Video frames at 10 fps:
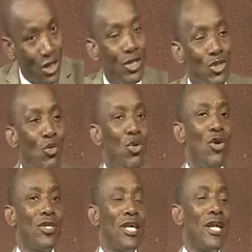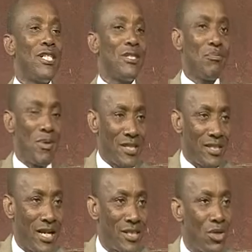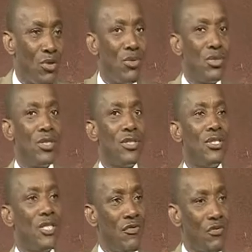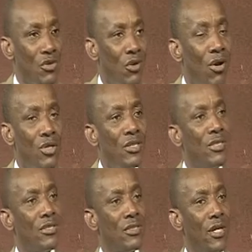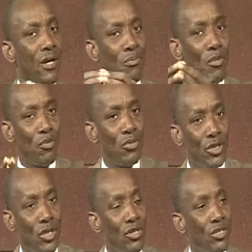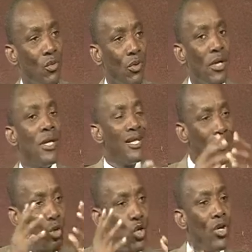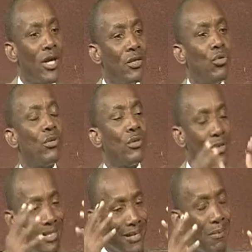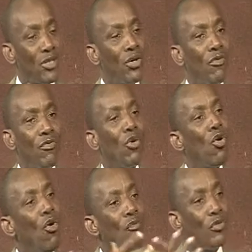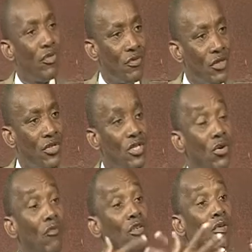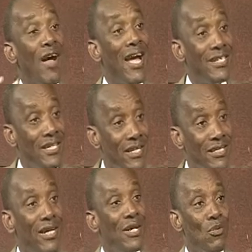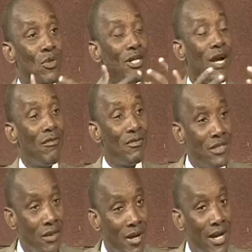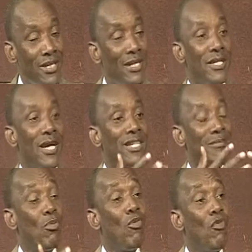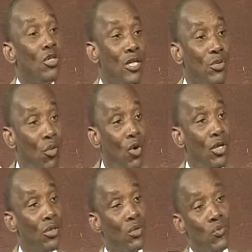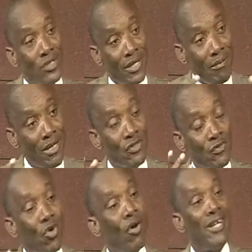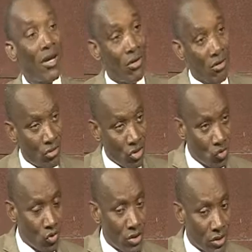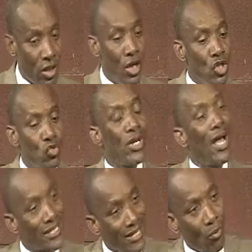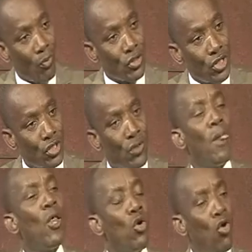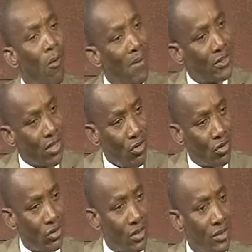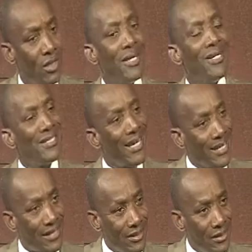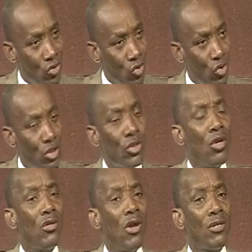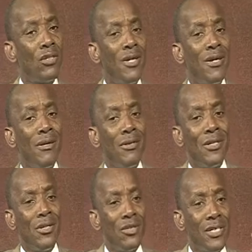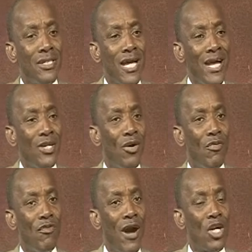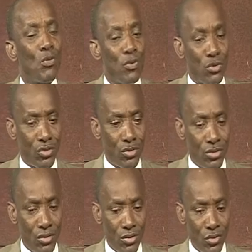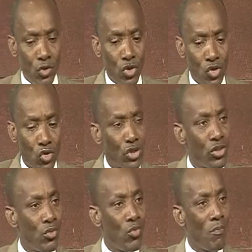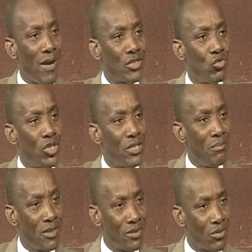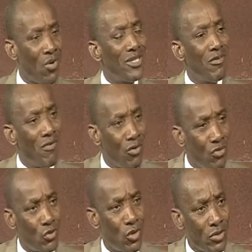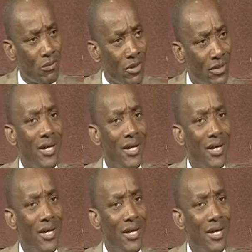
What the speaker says: So we don't take it personal and say, oh, these thieves or these people, they don't see what. We know that, look, it's a matter of conflict of interest, conflict of ideas. We didn't have the same ideas, and these people voted what they thought was their best view of their constituency. So now it's another opportunity. Go back to your constituency. Take it slowly. Don't, this idea of output. We passed 20 bills. What's the value of those 20 bills?